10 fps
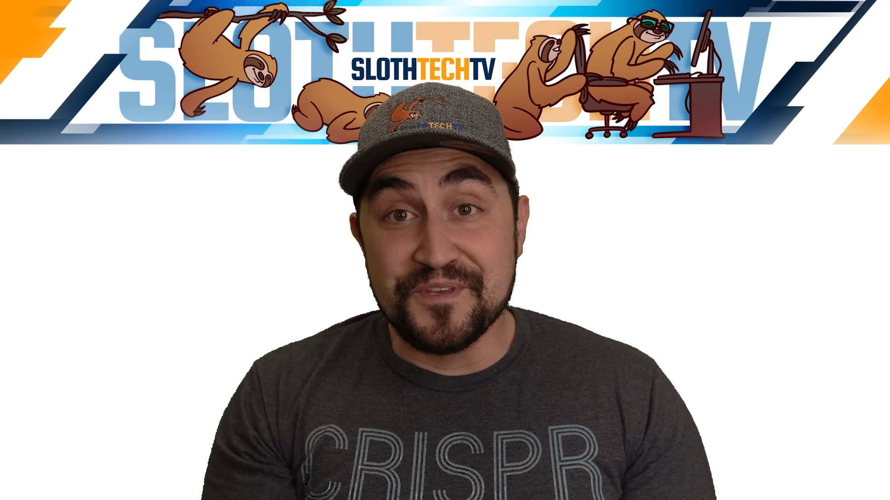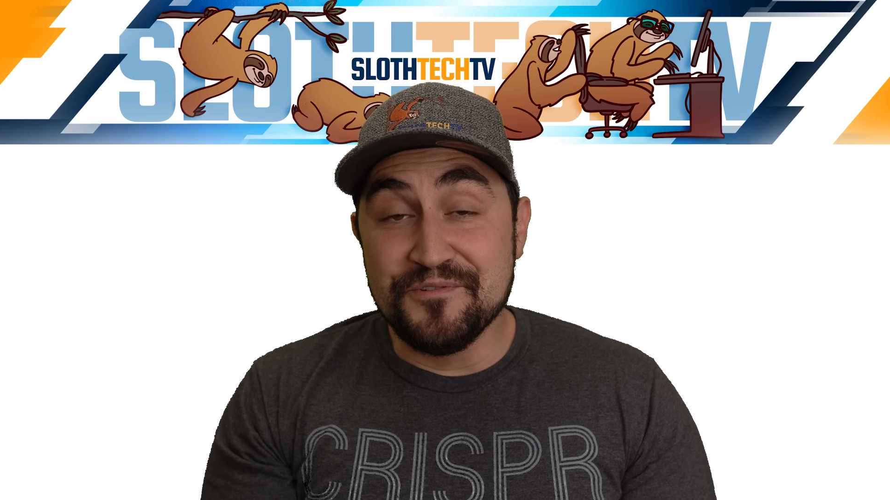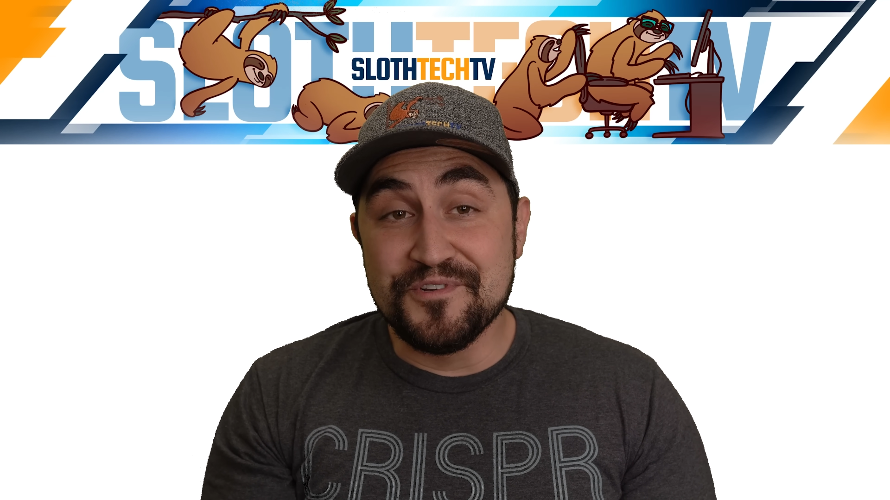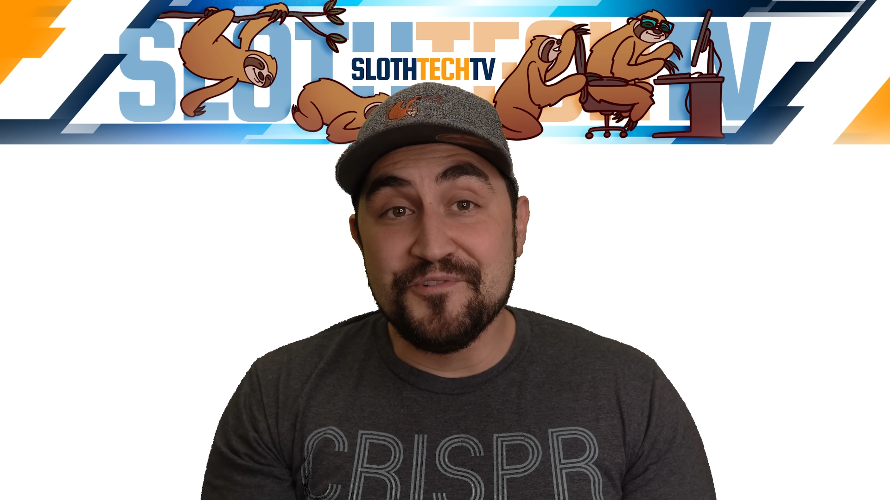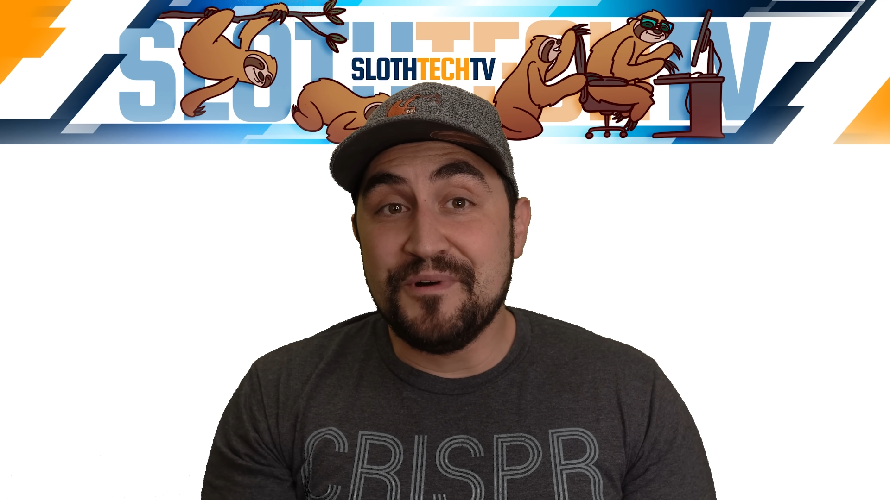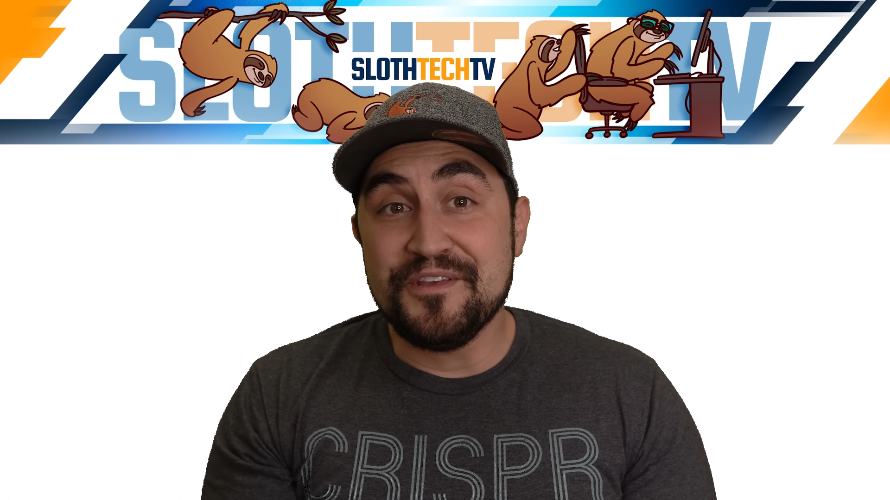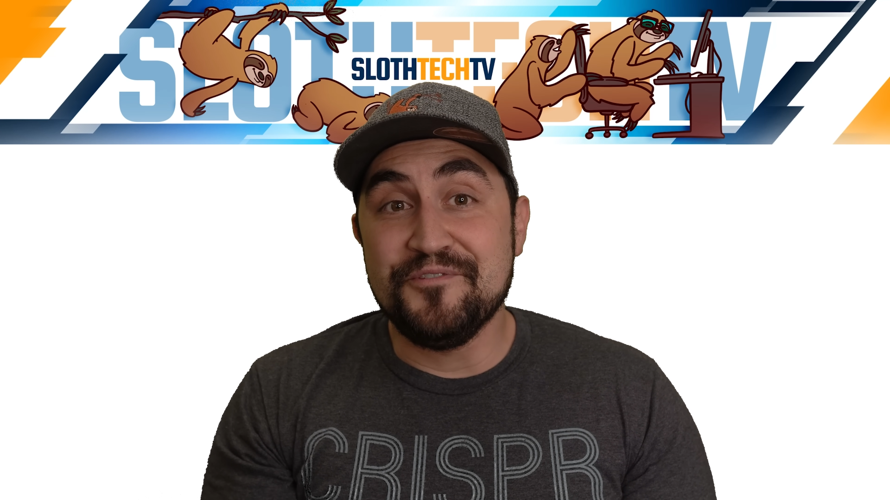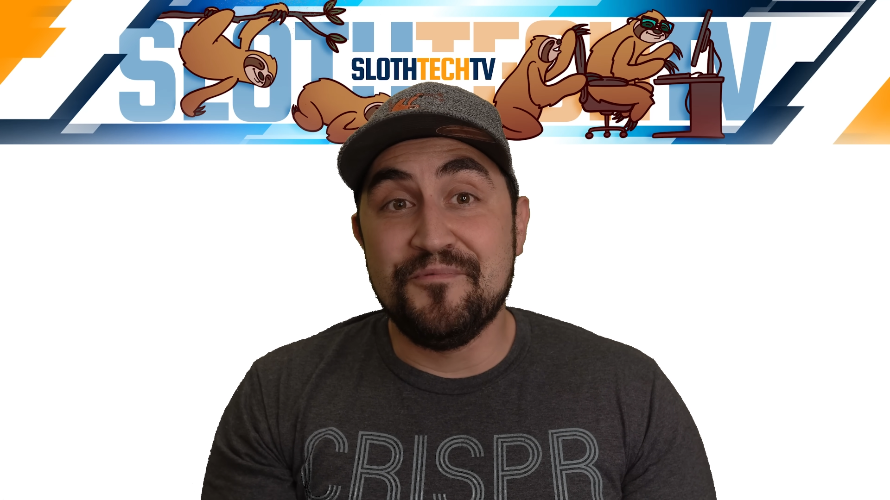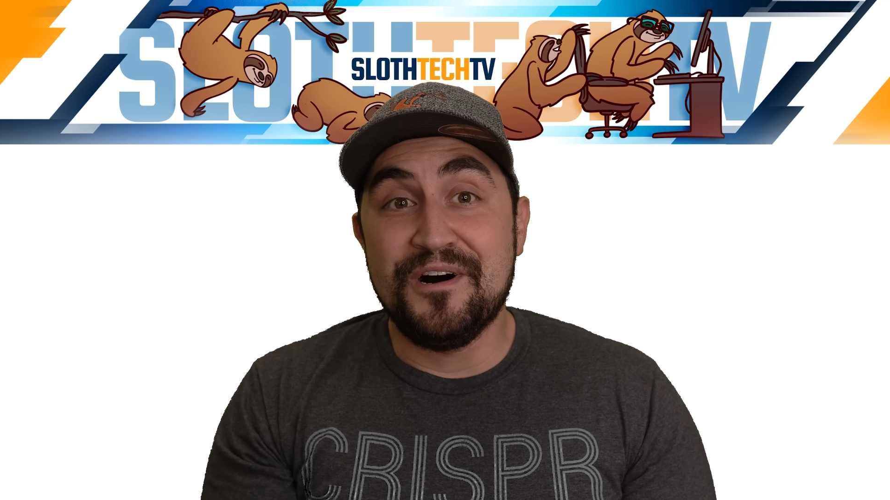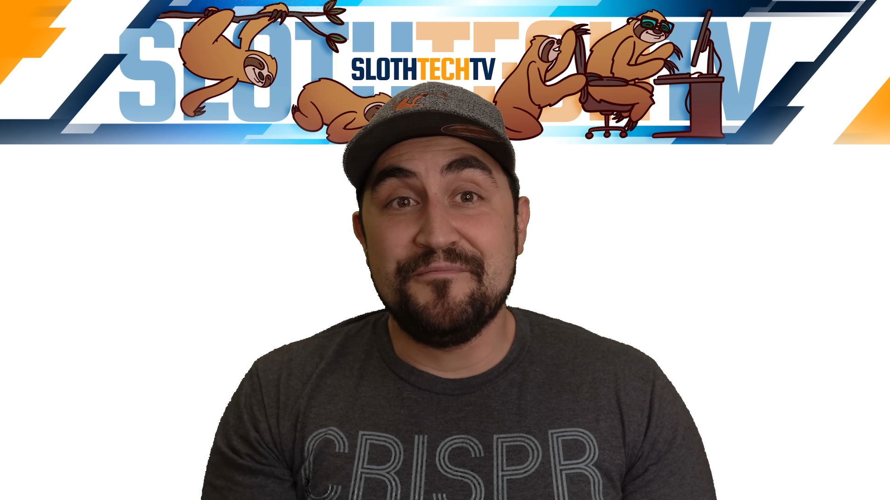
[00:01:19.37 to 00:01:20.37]
You do what
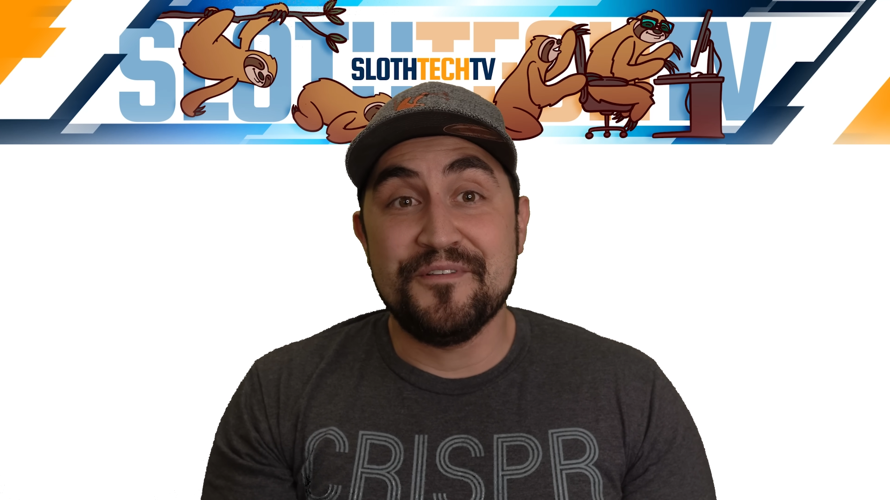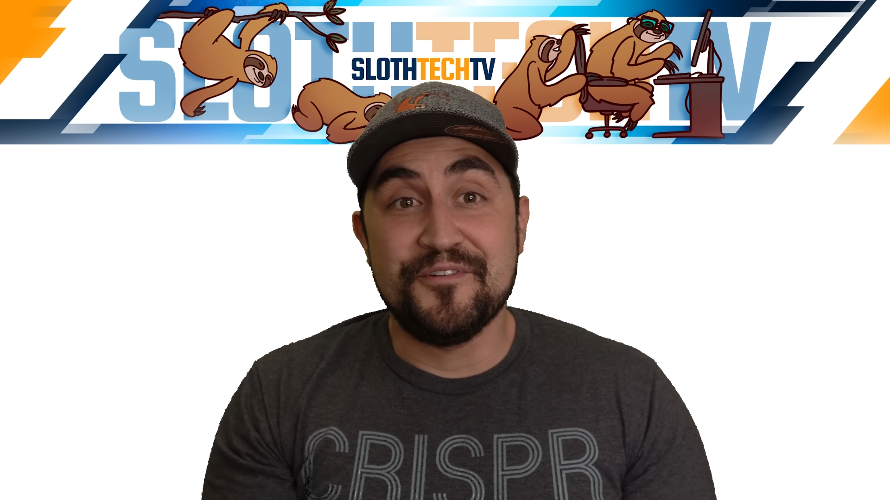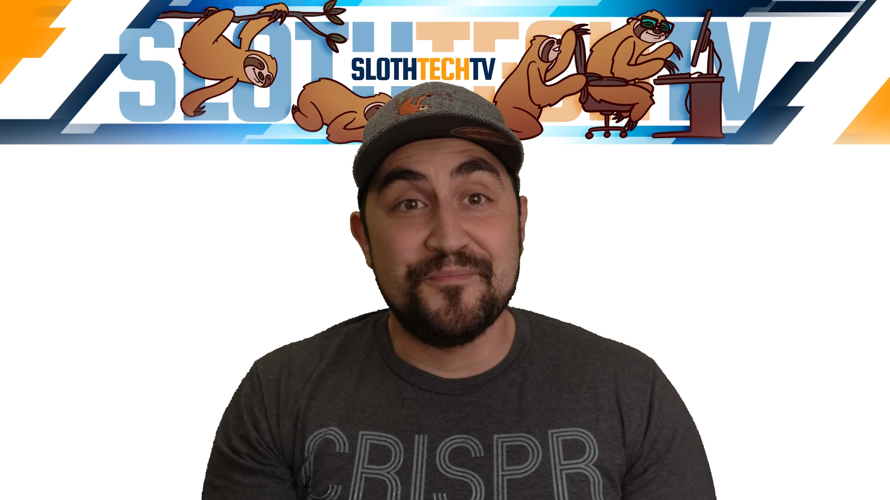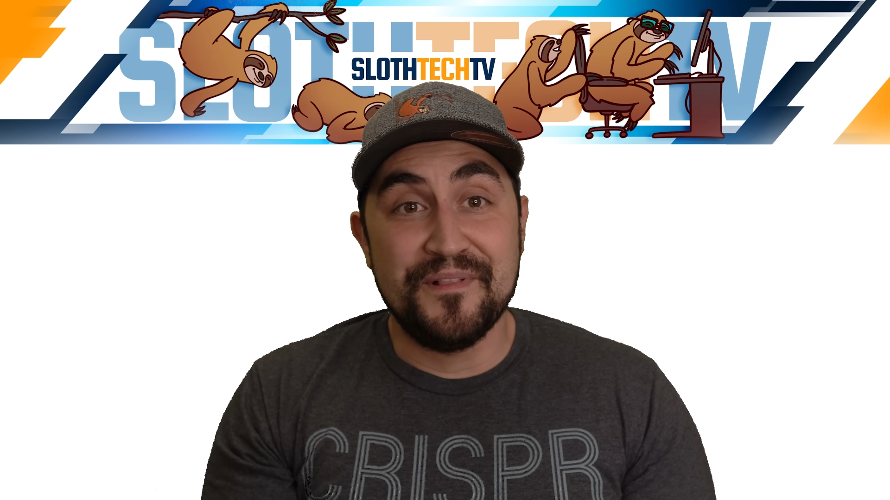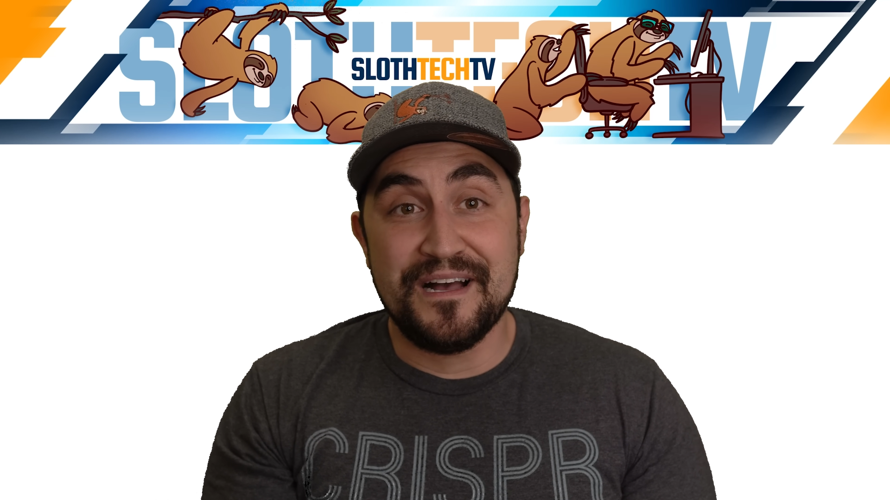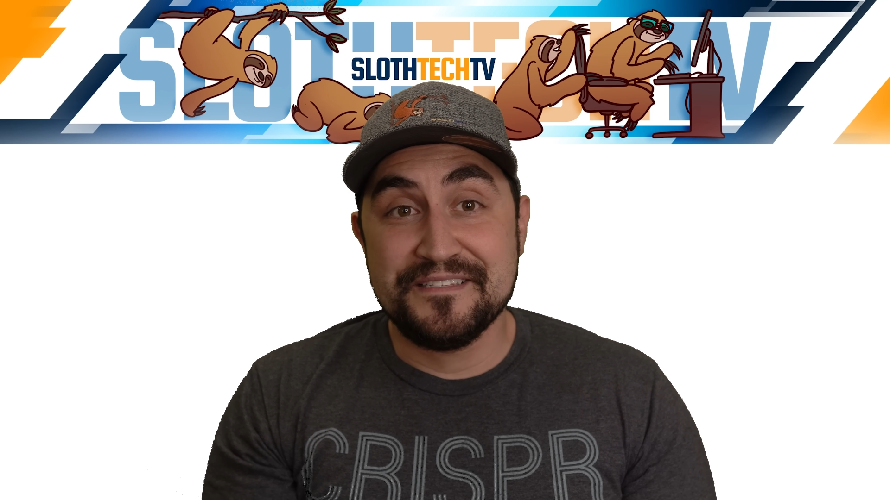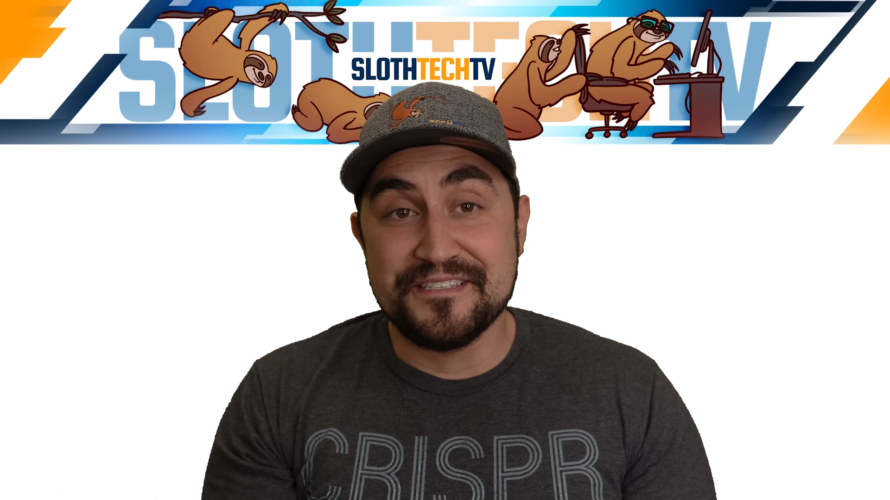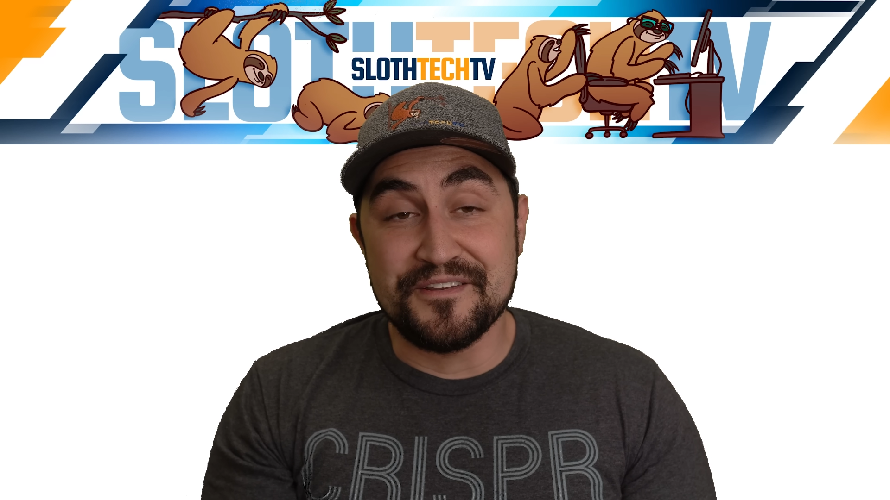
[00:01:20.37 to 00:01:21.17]
you want with your plots